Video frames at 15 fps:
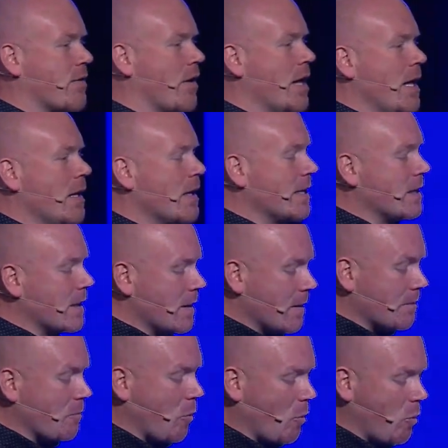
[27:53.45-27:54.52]

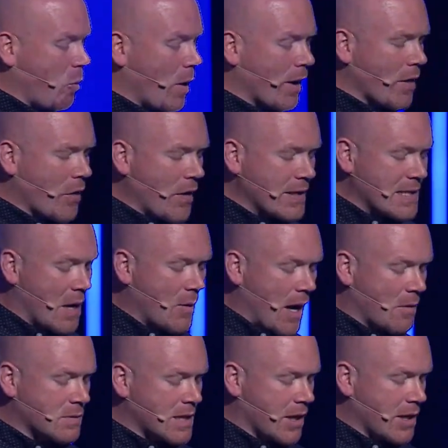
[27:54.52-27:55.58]
One of the things I, I
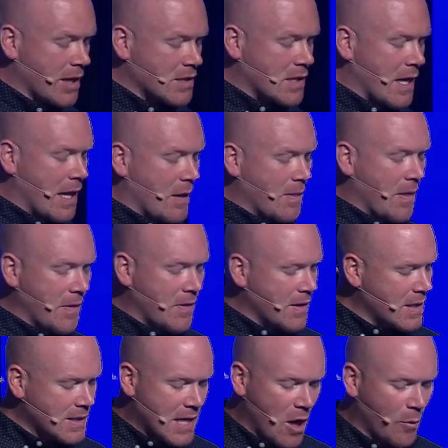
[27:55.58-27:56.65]
would tell you is that, that,
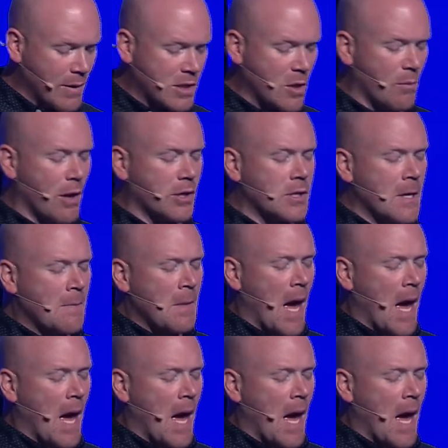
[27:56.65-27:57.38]
this helped me so much.